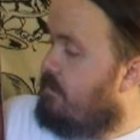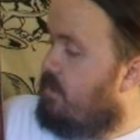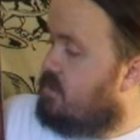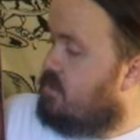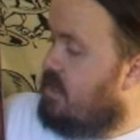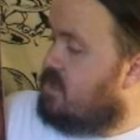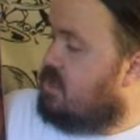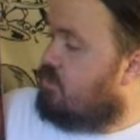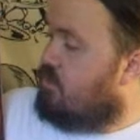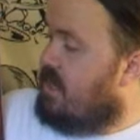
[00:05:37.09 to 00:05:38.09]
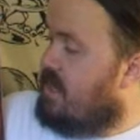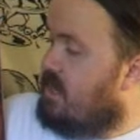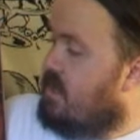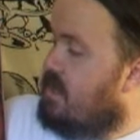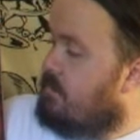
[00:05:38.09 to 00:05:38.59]
also has
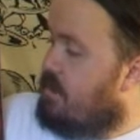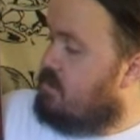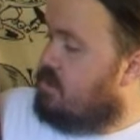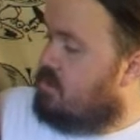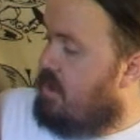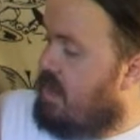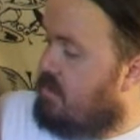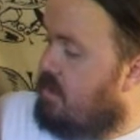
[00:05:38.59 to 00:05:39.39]
three bonus tracks.